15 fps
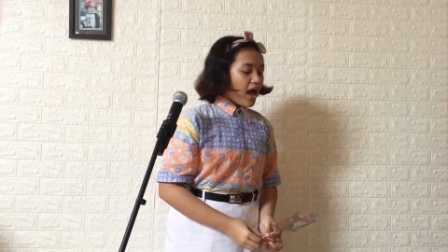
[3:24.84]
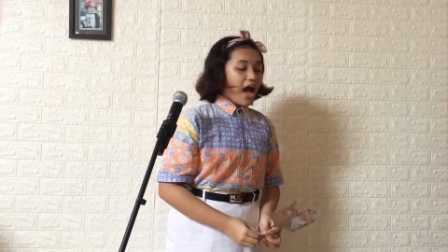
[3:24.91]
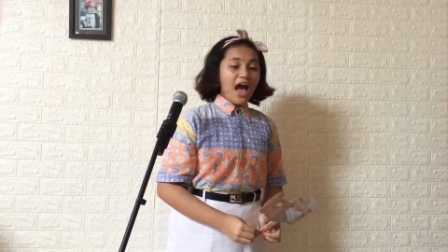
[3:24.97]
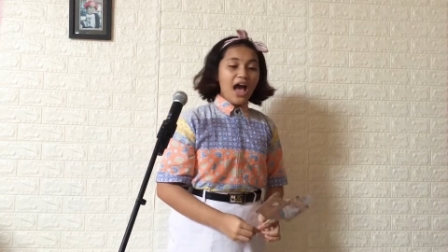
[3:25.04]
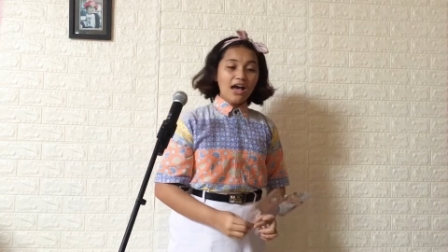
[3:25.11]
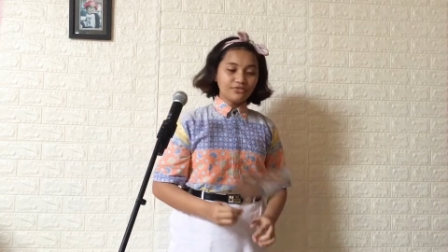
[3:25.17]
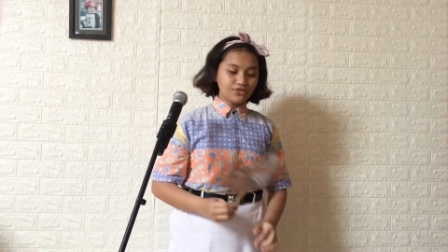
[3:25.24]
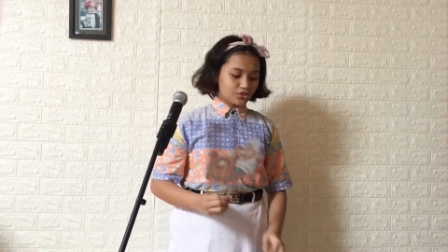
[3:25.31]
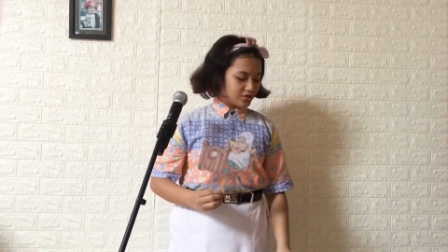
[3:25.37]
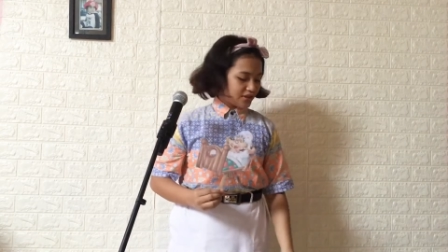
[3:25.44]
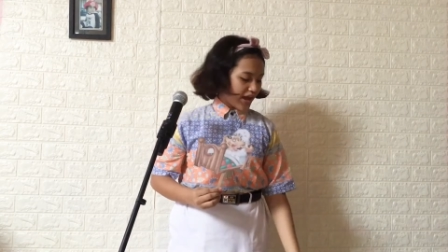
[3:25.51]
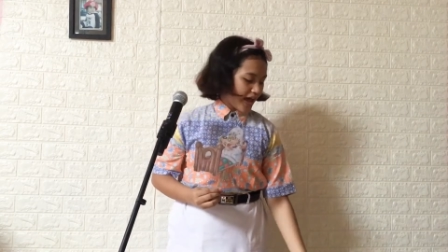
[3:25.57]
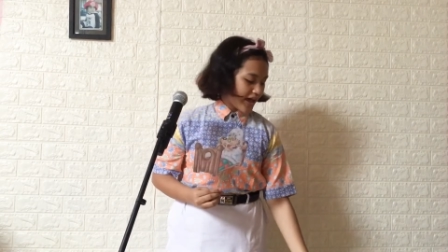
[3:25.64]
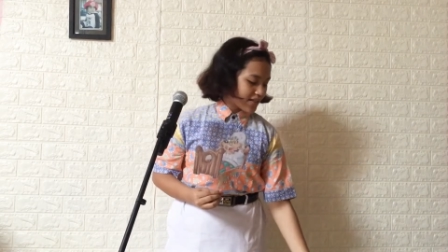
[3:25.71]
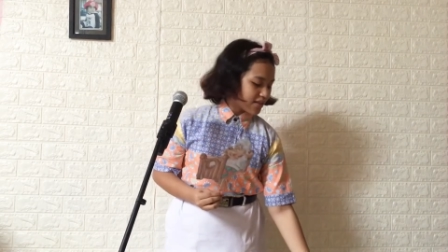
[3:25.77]
After
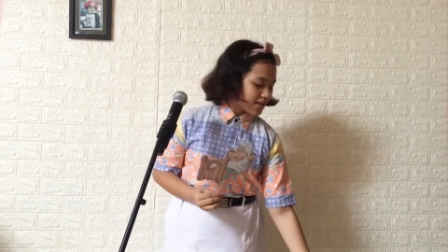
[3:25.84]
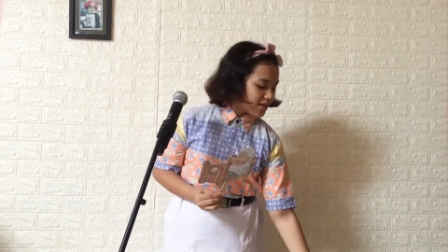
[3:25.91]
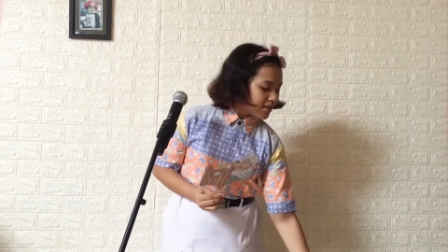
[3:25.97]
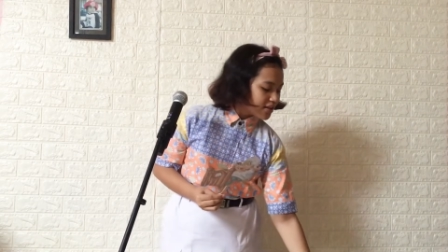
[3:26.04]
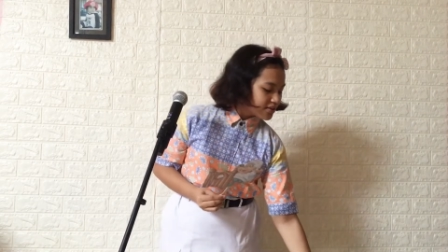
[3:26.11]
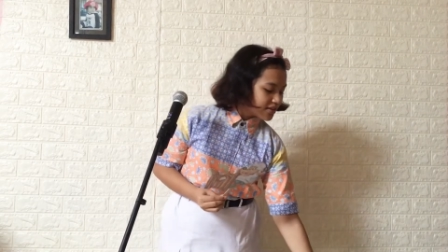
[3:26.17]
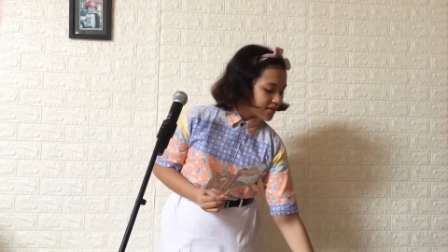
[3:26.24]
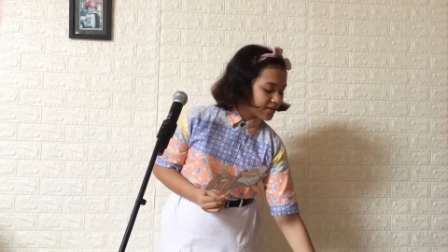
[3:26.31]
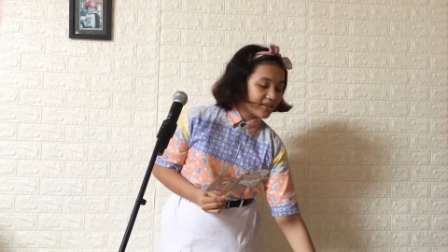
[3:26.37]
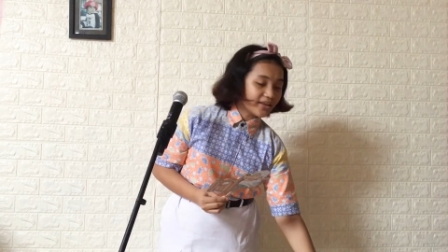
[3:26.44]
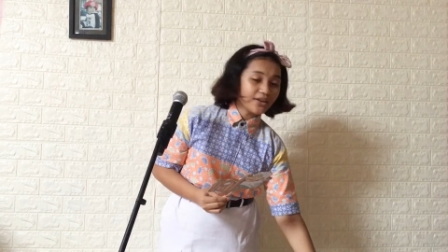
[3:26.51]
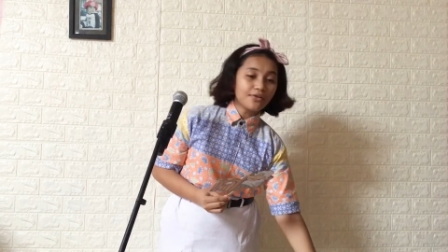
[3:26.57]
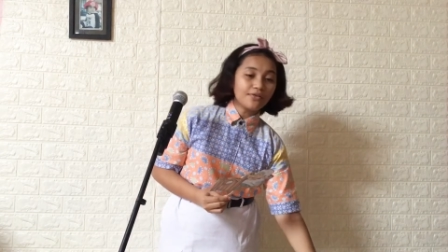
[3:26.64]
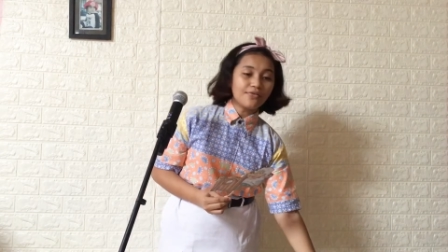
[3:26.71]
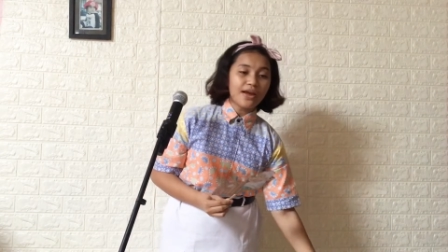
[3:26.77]
that, the
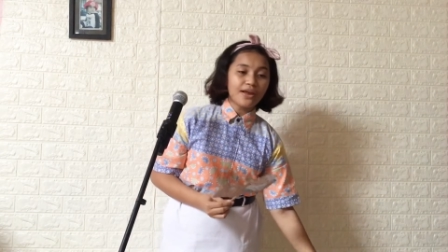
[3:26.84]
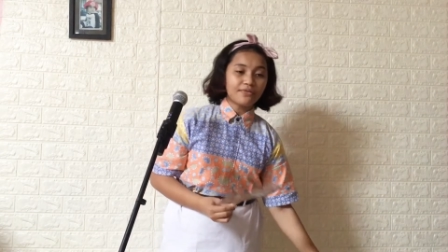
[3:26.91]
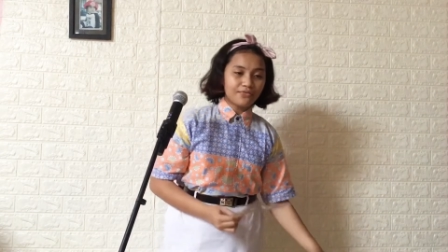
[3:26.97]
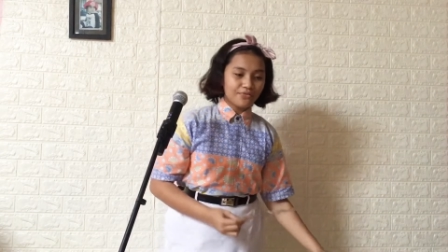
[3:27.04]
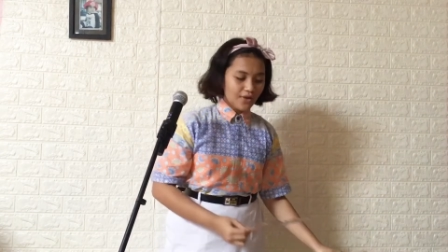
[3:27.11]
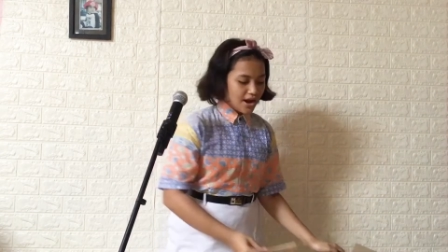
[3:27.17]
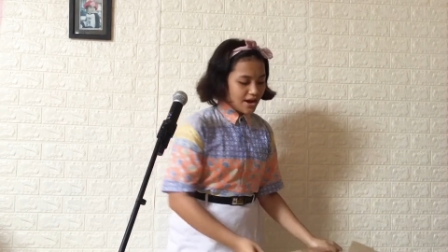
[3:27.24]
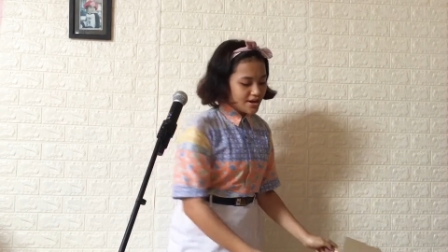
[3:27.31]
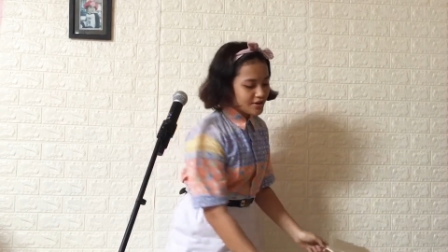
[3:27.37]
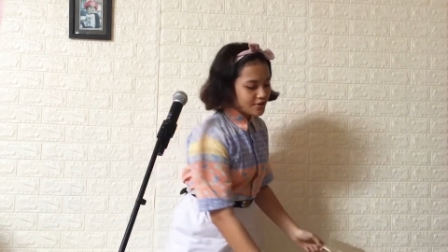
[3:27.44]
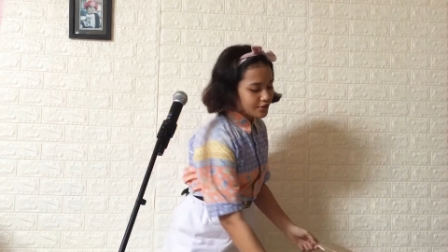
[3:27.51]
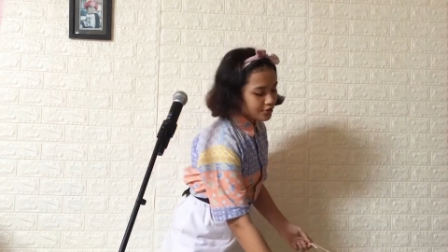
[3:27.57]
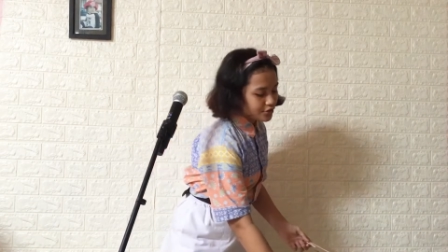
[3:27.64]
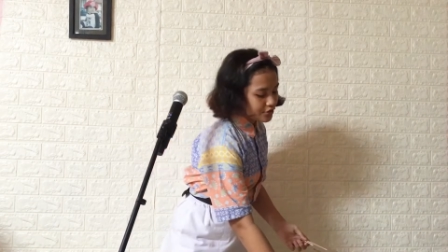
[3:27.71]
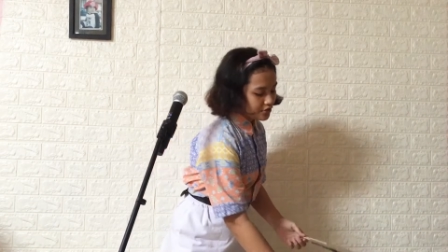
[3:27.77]
Little Red Riding
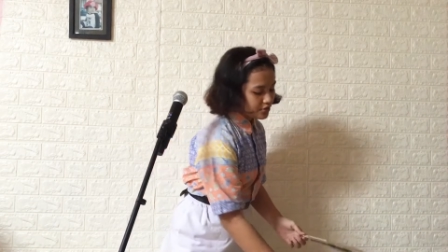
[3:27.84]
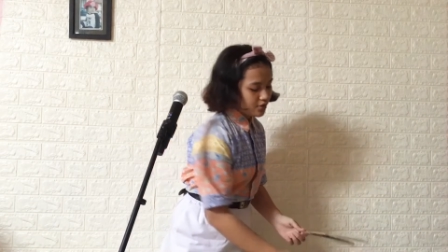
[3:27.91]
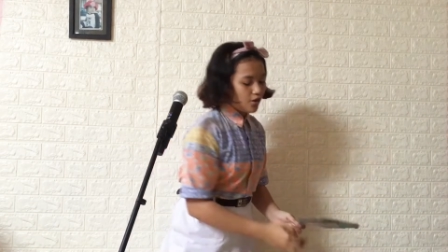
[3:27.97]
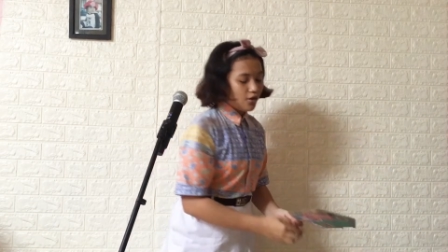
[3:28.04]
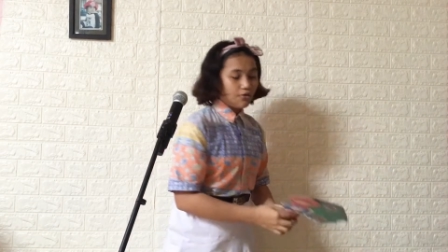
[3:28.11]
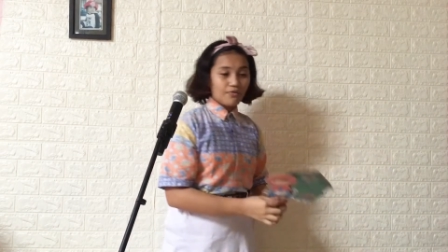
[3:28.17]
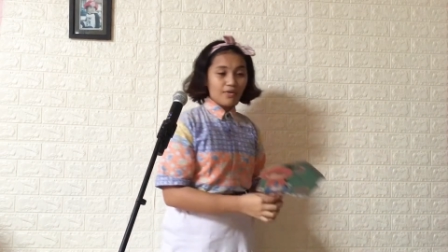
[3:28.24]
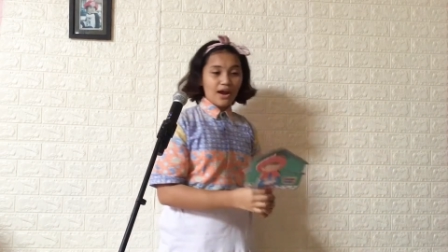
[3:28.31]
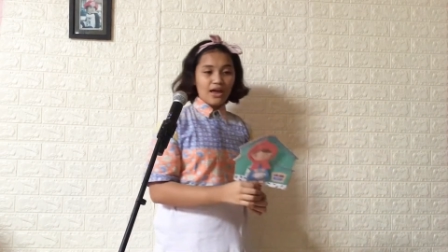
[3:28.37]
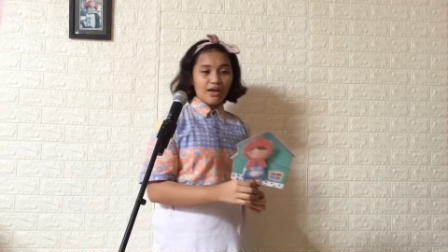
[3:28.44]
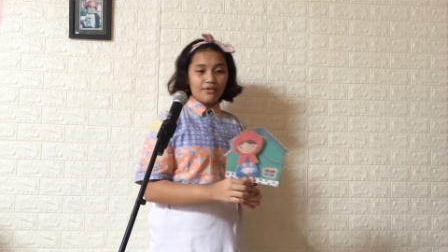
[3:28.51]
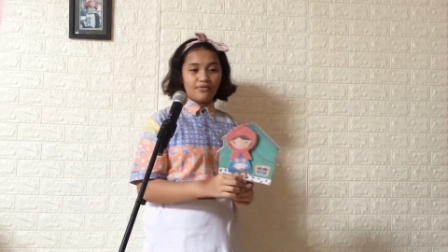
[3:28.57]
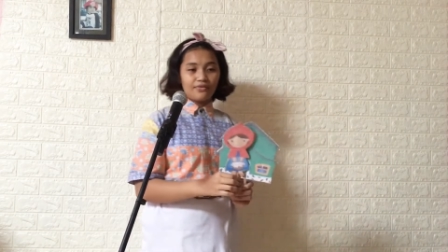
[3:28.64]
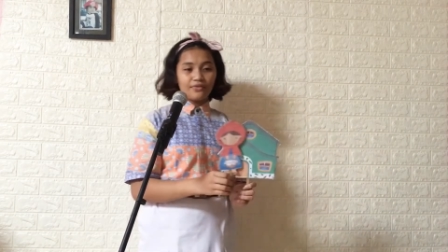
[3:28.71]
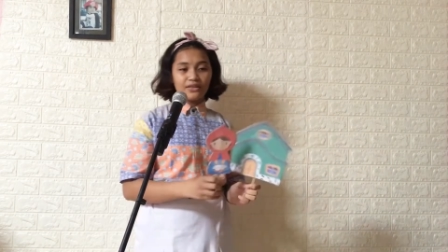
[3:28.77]
Hood
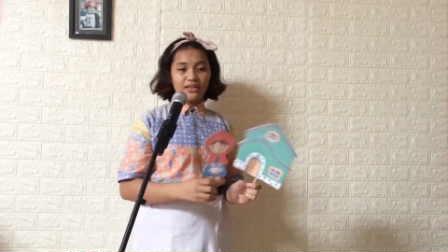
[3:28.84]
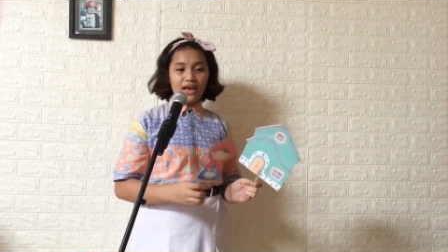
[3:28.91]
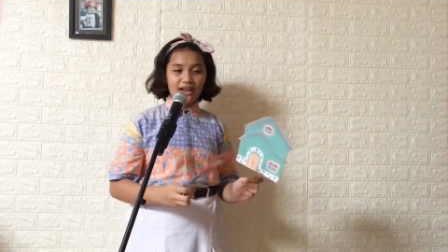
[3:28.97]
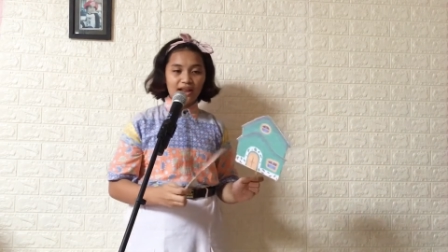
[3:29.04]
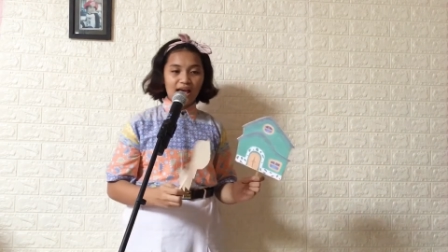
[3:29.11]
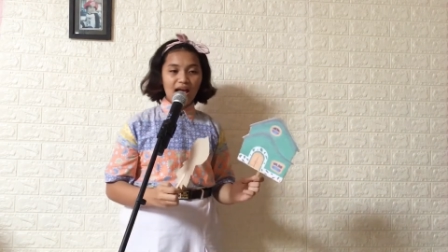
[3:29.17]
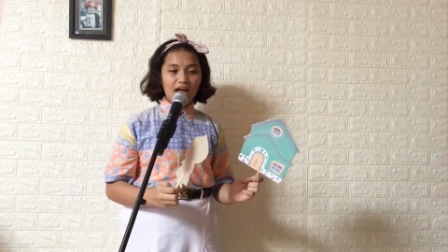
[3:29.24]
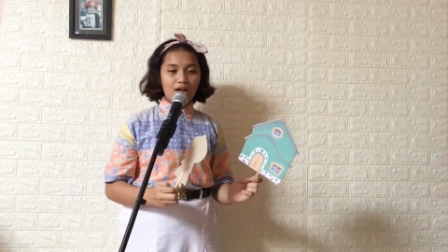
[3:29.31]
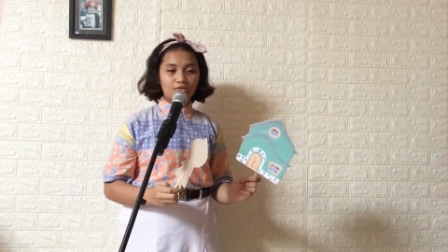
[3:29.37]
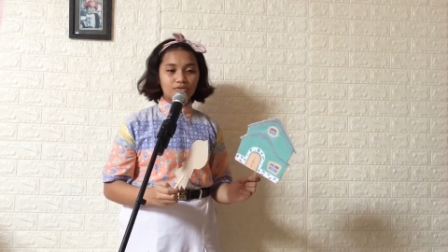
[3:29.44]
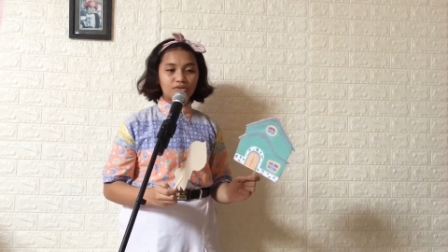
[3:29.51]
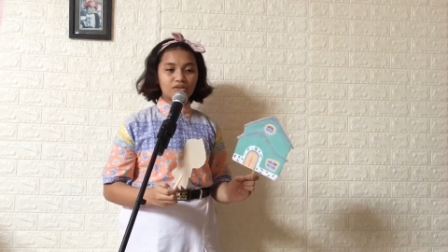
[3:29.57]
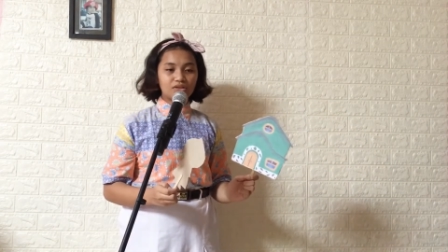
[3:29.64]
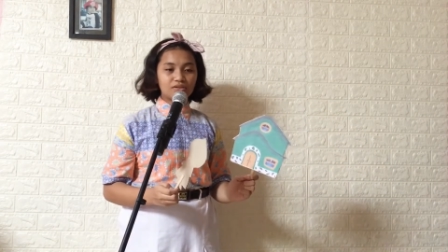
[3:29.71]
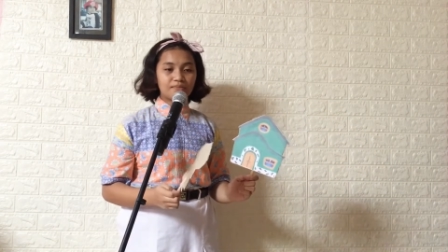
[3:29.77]
arrived in that
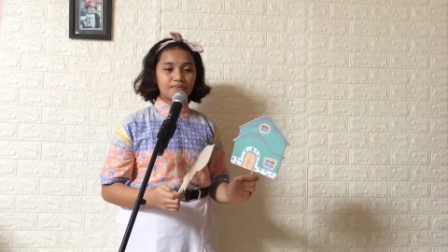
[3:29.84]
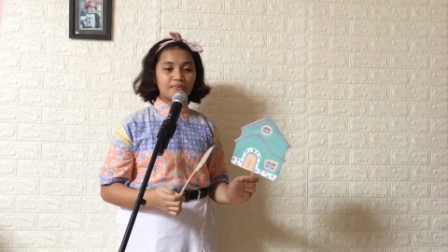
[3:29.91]
house.